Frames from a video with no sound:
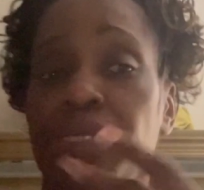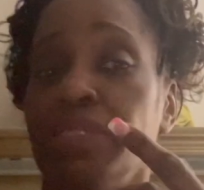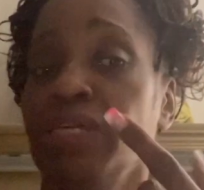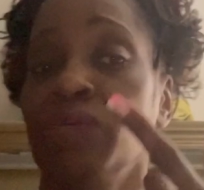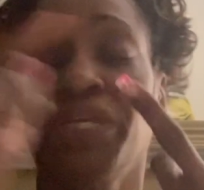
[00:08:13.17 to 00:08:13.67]

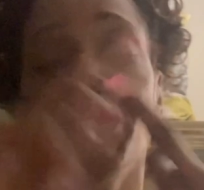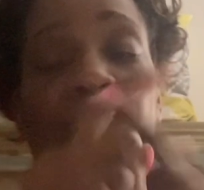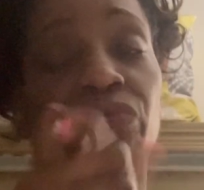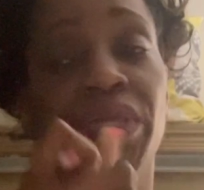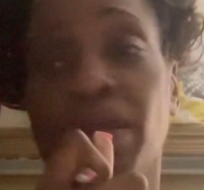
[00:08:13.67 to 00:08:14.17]
They don't care
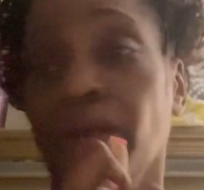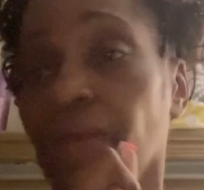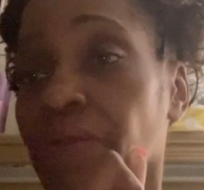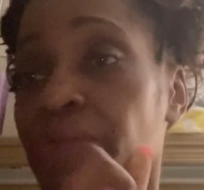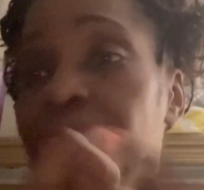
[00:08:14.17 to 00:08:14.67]
who they
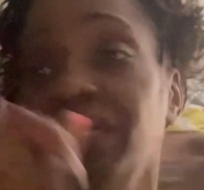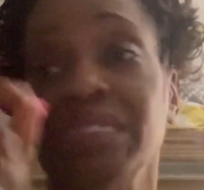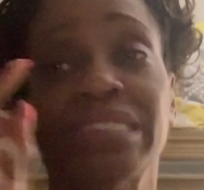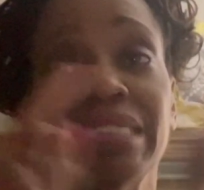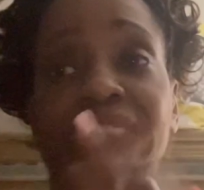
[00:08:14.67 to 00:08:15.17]
hurt. They
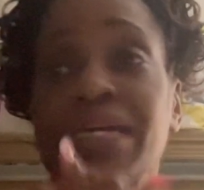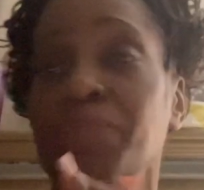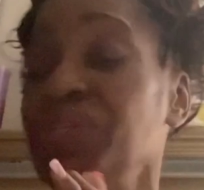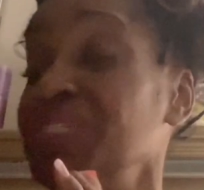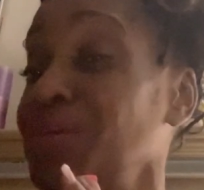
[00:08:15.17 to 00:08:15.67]
see
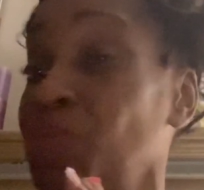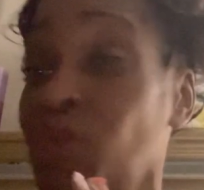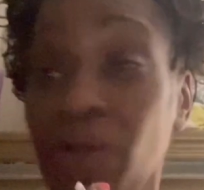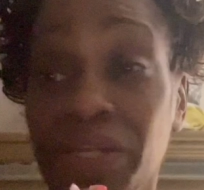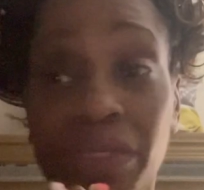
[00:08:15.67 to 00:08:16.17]
something, they
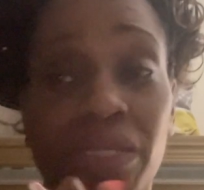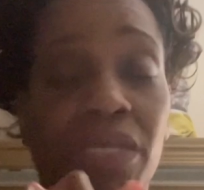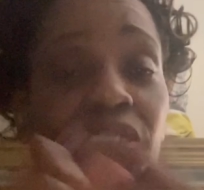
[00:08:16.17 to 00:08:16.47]
want it.